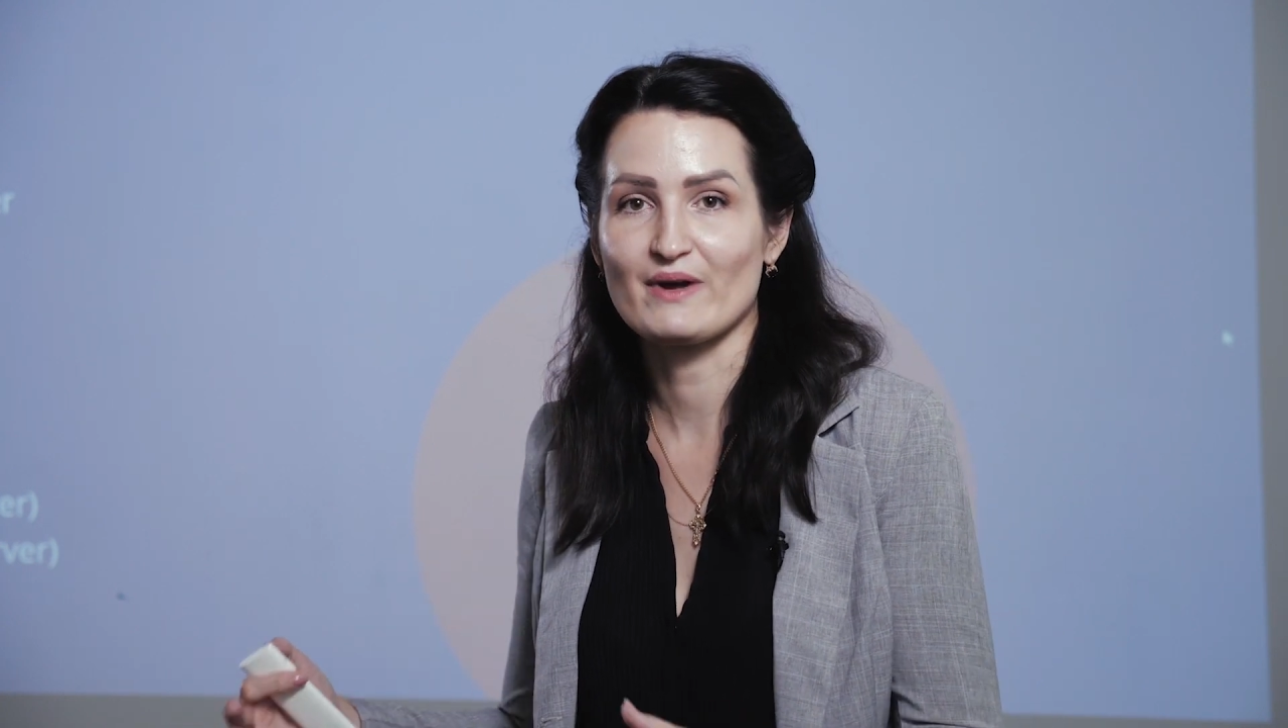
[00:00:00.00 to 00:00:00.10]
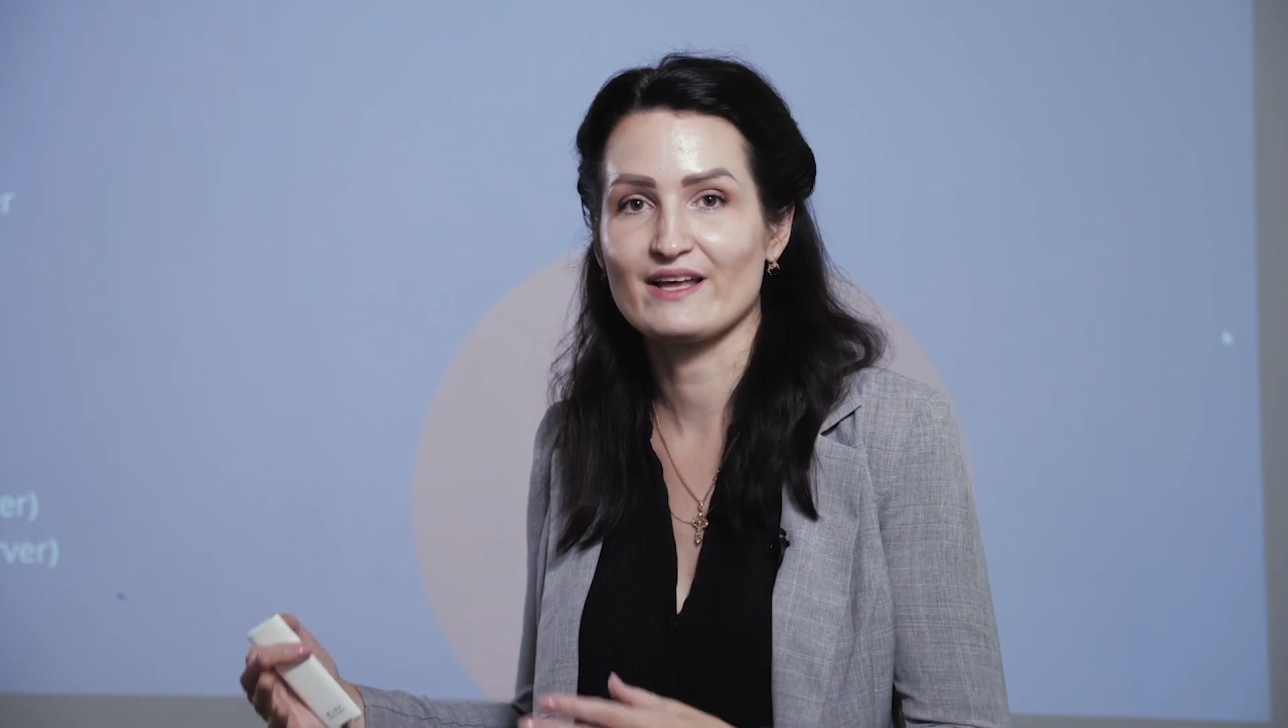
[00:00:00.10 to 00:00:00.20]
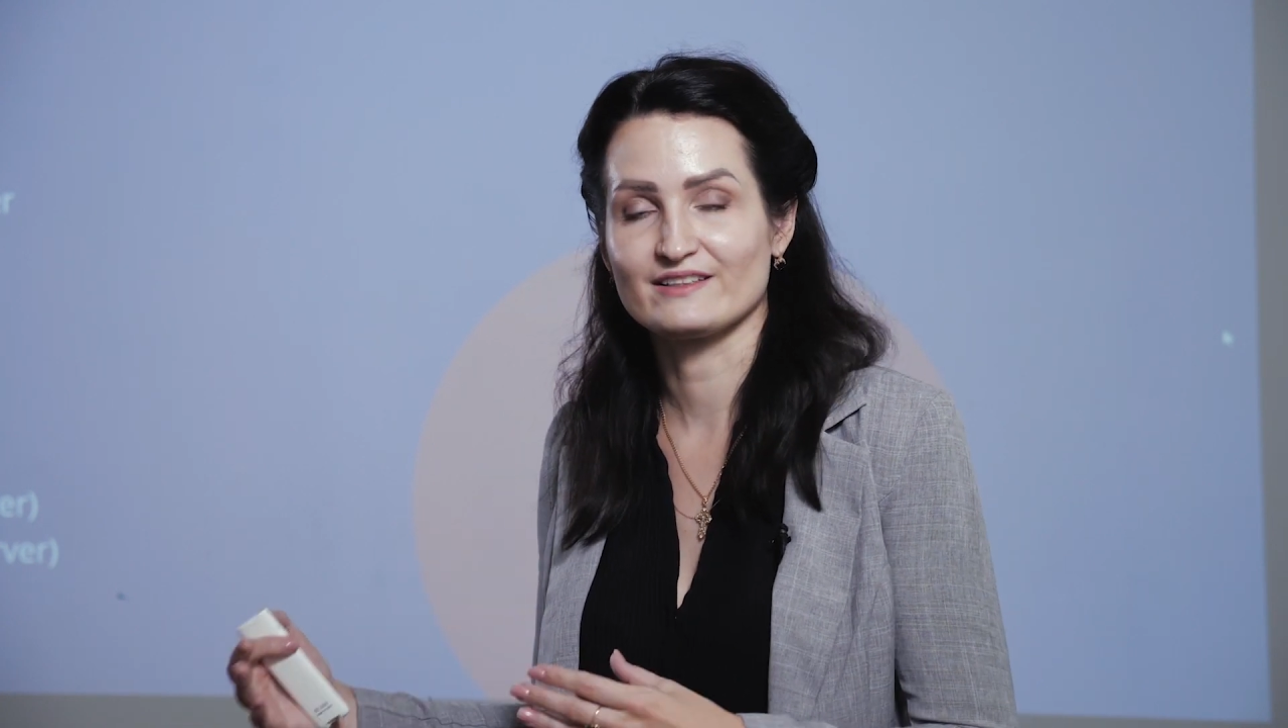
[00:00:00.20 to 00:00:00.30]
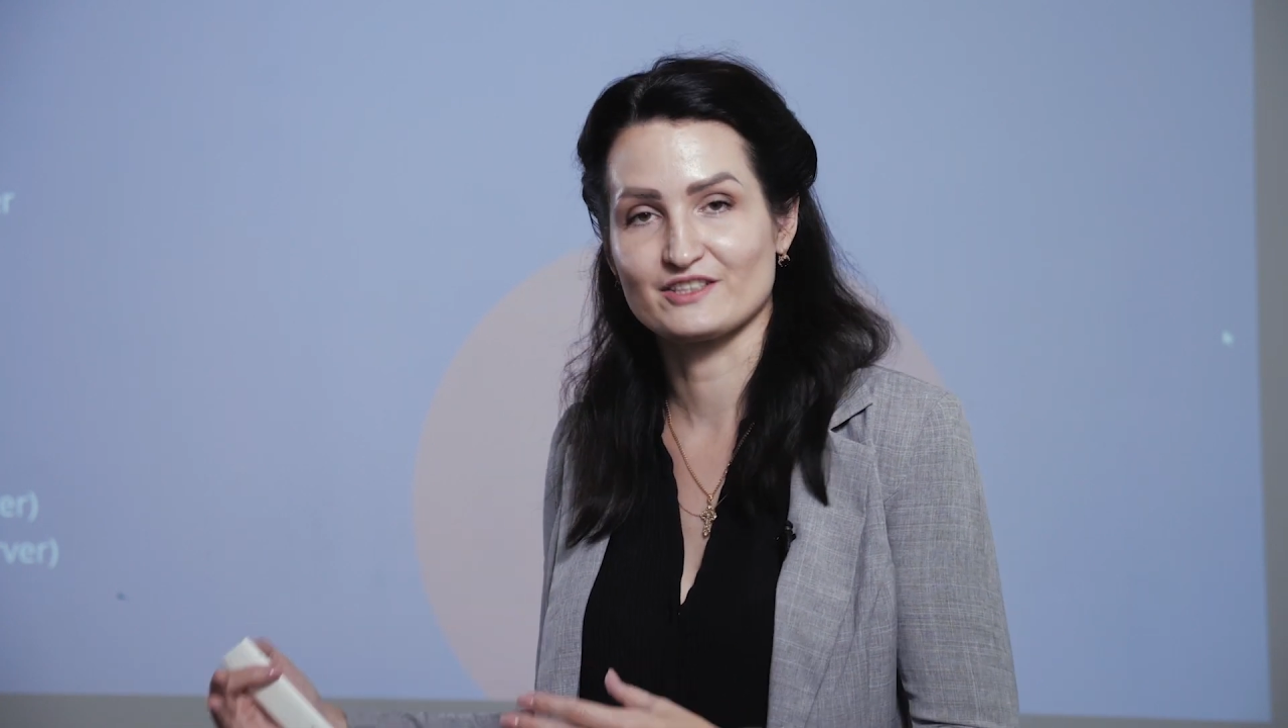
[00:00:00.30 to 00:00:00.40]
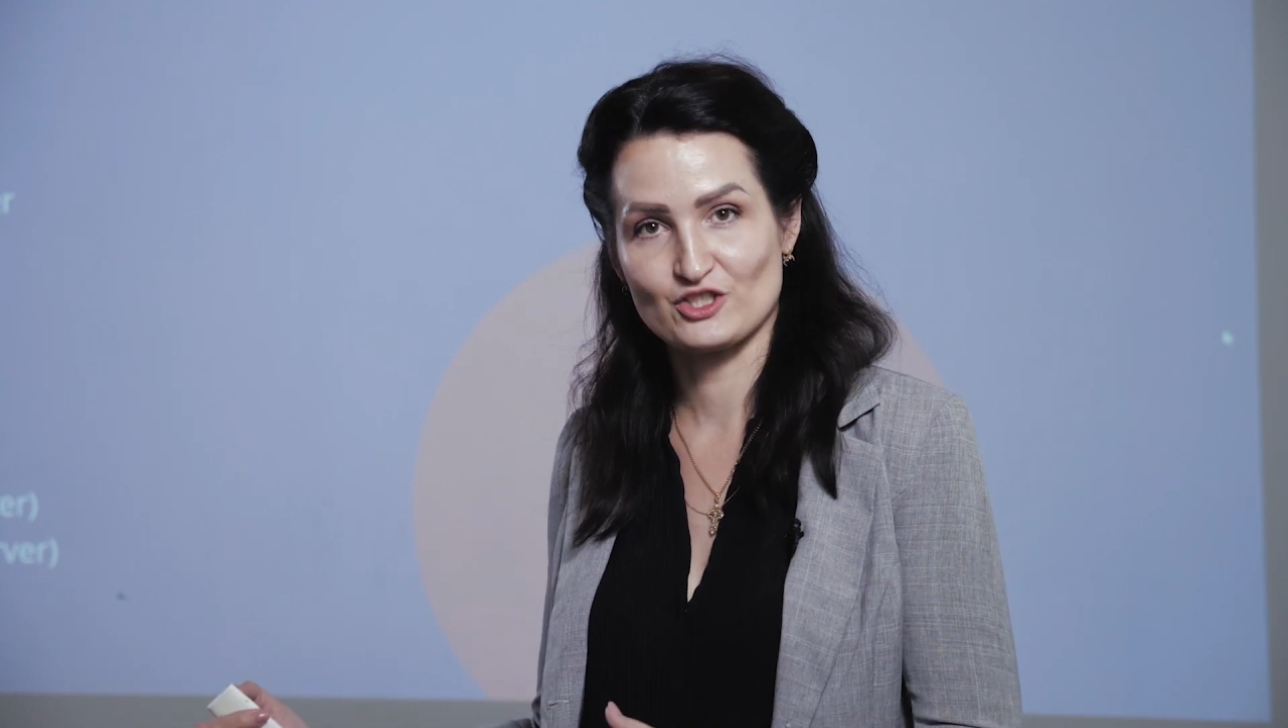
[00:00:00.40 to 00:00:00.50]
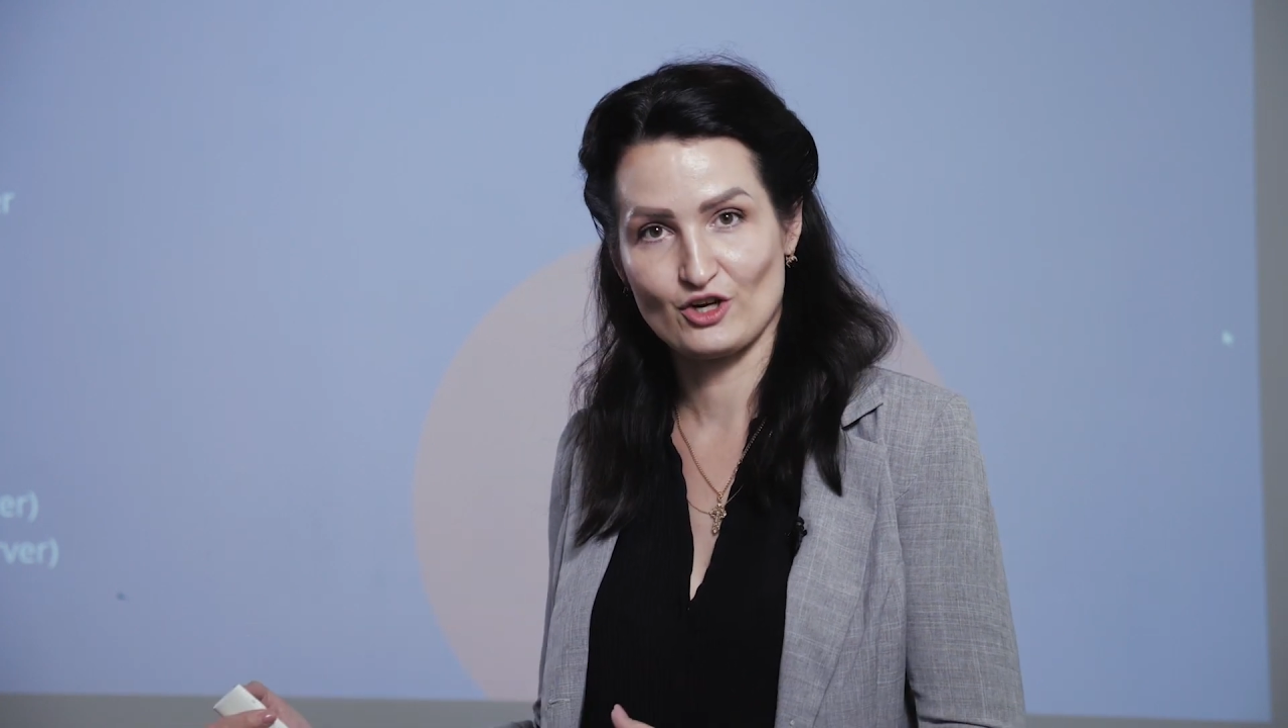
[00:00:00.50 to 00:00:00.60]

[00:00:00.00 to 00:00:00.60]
Mail and